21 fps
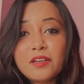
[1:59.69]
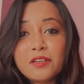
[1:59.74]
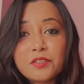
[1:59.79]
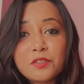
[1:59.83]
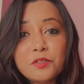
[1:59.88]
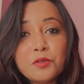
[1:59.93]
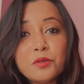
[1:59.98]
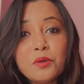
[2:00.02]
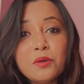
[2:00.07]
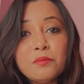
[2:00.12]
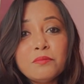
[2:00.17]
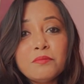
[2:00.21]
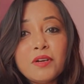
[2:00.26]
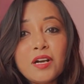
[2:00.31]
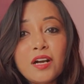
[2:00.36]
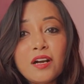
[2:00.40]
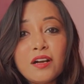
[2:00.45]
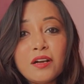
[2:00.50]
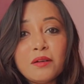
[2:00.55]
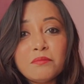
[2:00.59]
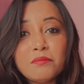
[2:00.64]
you
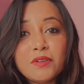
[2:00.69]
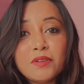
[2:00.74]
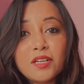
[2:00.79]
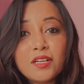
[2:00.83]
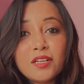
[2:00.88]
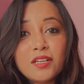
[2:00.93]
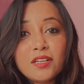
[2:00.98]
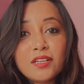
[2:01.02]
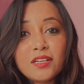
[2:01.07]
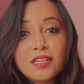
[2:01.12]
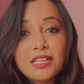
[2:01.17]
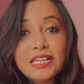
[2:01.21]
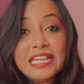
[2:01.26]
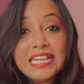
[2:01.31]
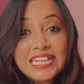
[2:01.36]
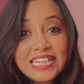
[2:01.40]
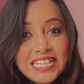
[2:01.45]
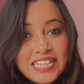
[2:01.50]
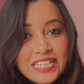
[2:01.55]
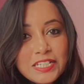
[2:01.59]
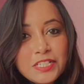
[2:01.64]
know,
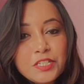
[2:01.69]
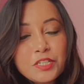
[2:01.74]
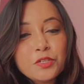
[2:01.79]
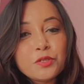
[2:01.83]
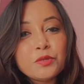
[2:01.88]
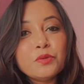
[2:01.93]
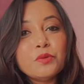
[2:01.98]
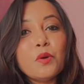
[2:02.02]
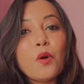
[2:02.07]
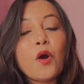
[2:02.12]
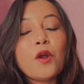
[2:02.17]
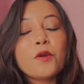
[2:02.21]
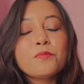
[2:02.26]
lead you or